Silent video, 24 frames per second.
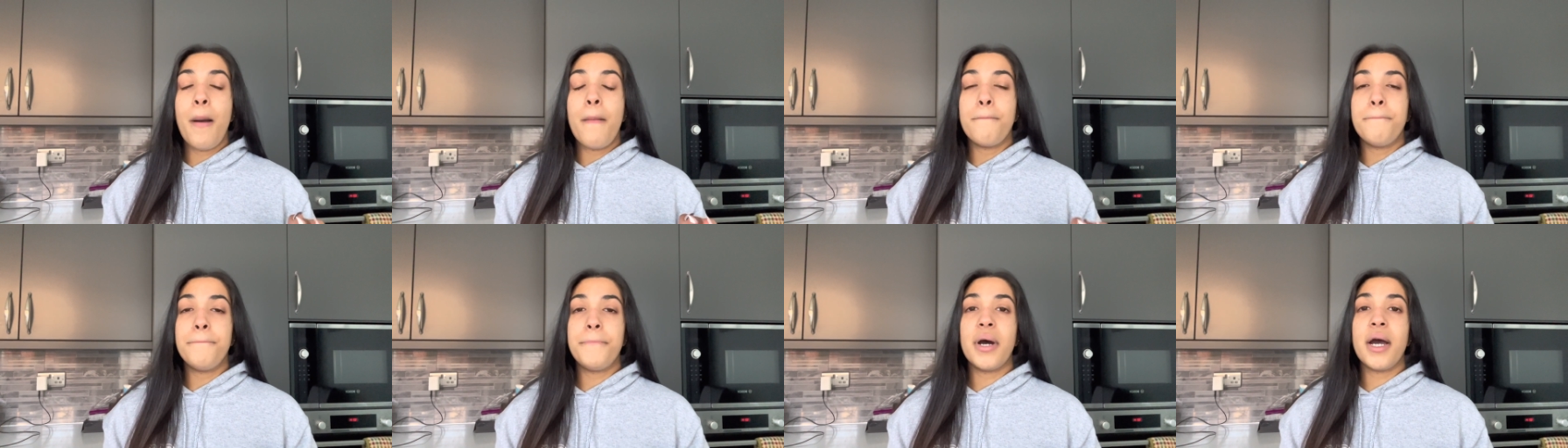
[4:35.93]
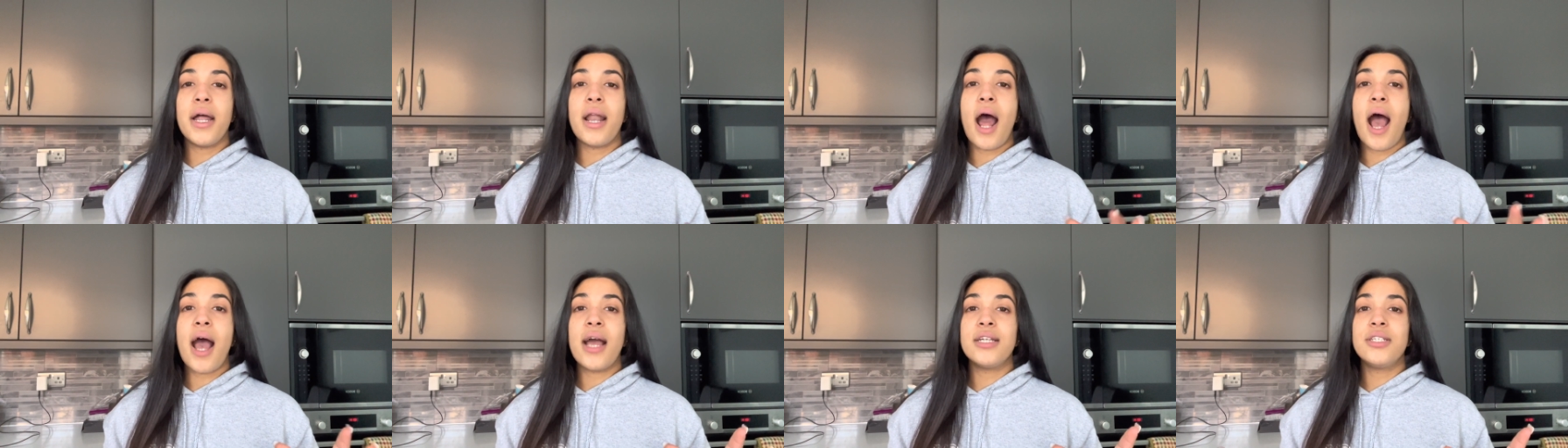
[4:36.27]
but
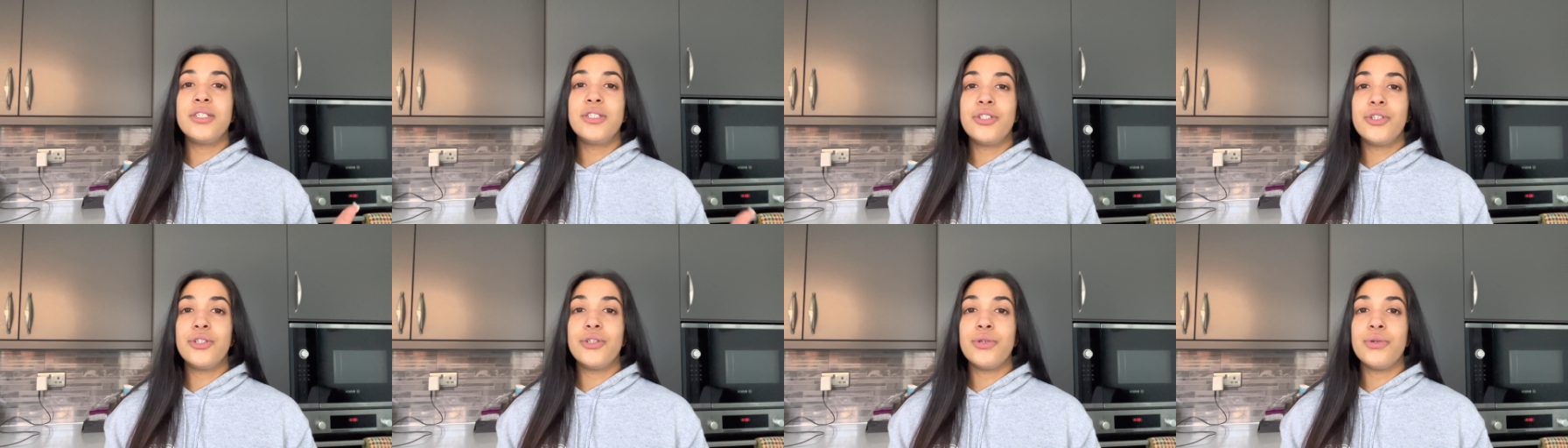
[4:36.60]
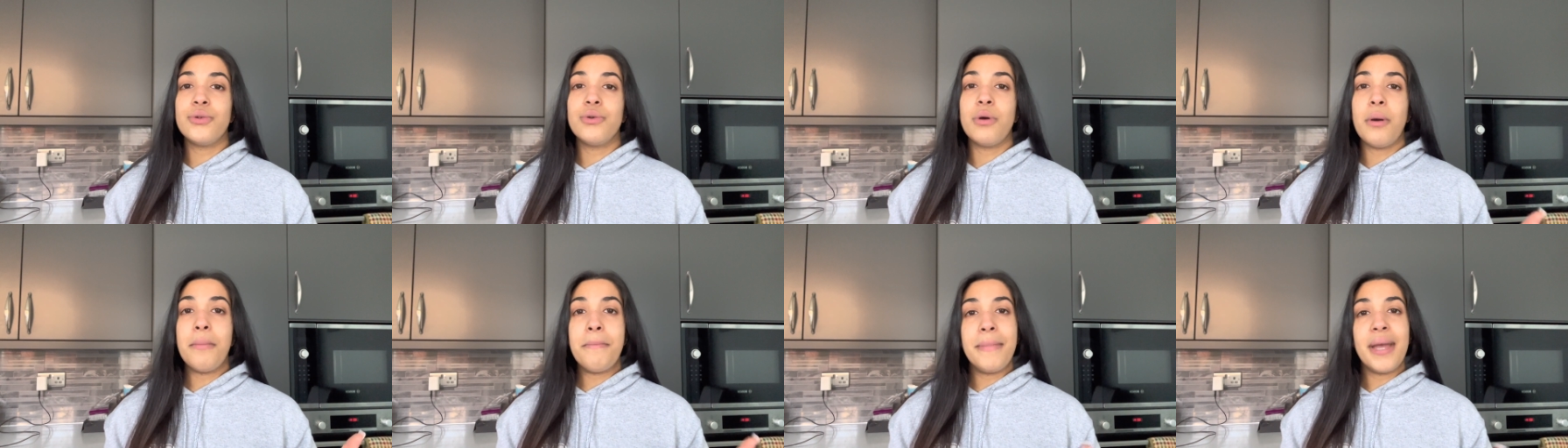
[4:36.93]
I
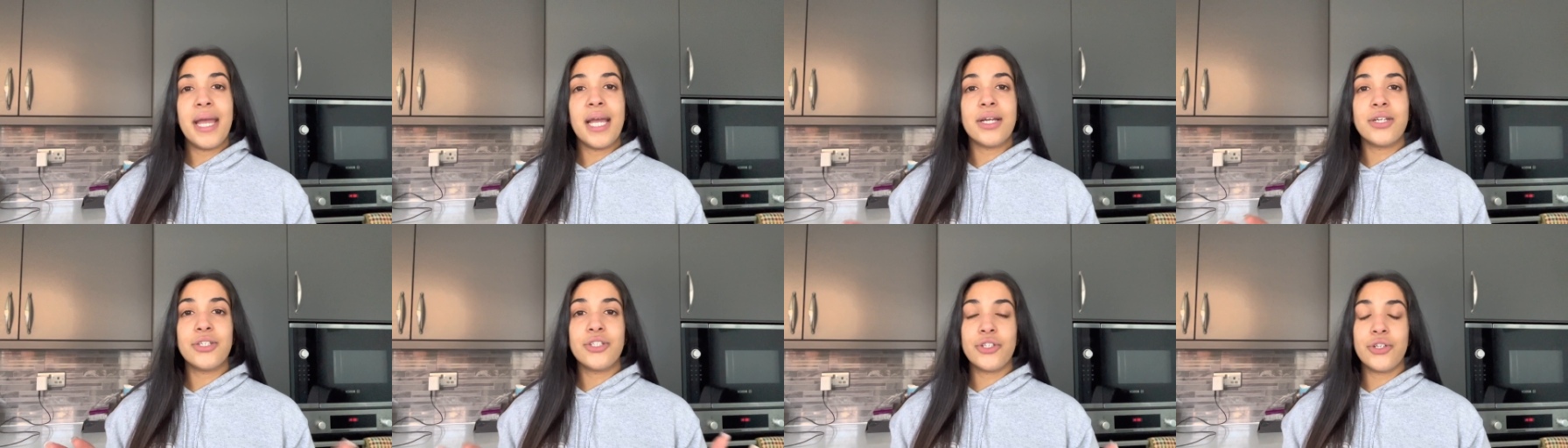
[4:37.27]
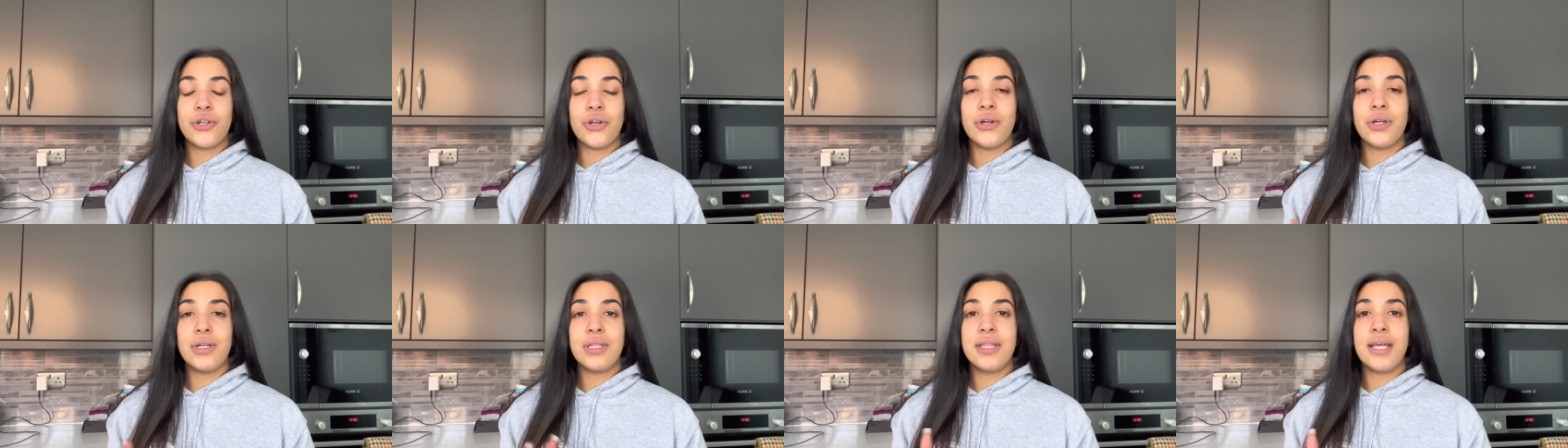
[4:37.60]
do make
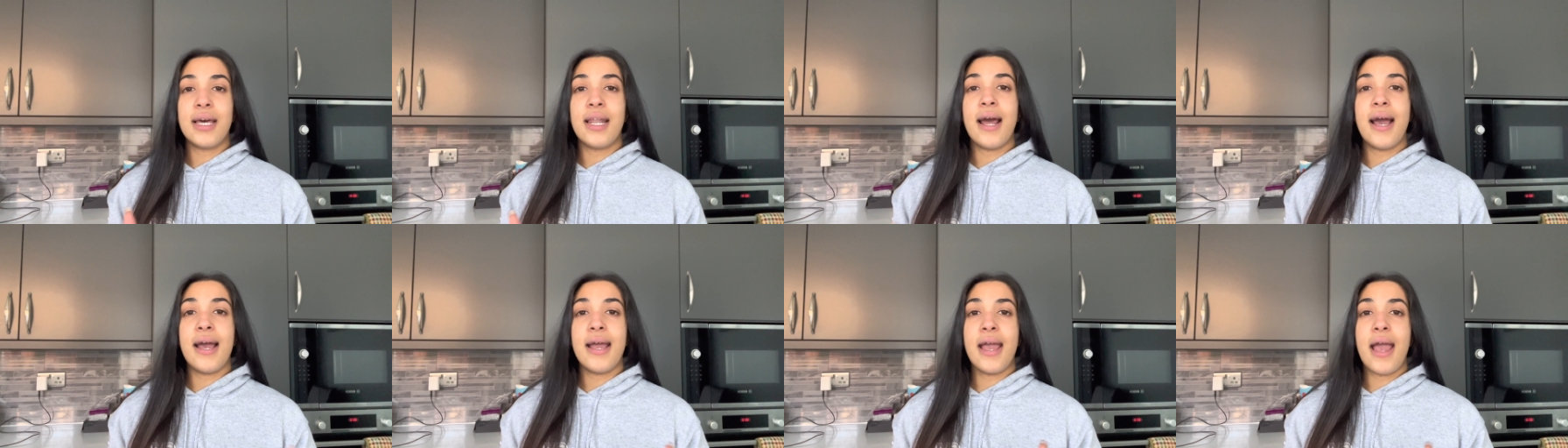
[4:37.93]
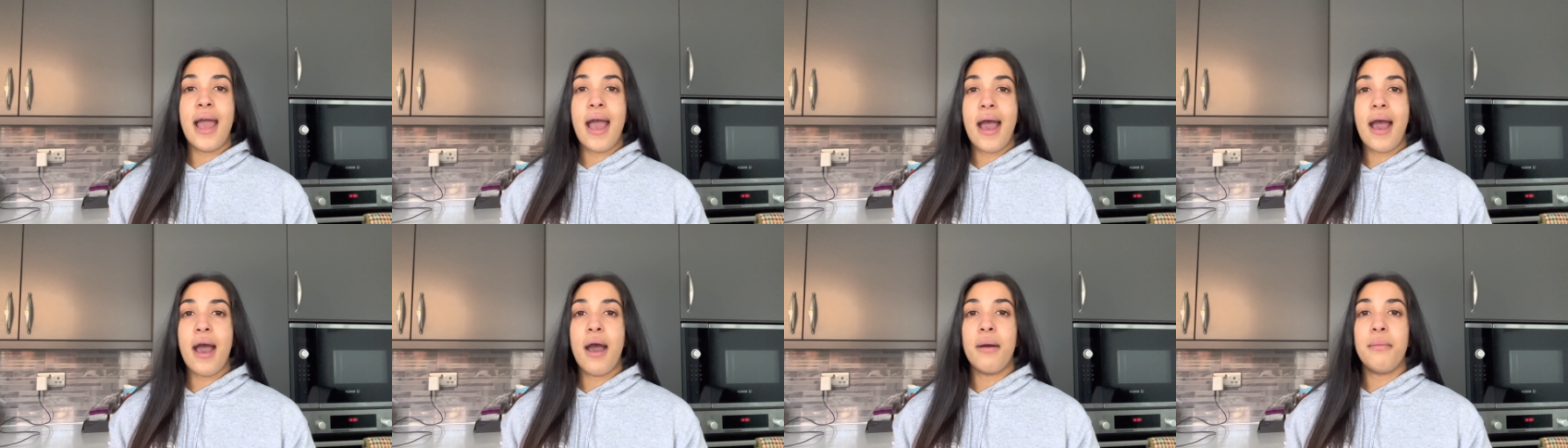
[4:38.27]
sure that I
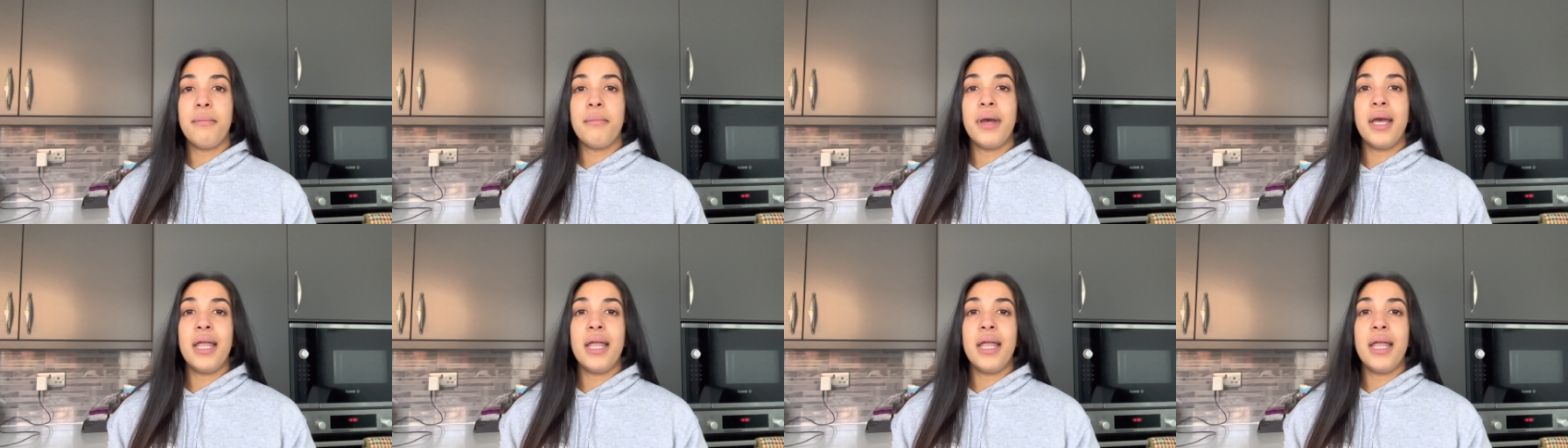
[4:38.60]
am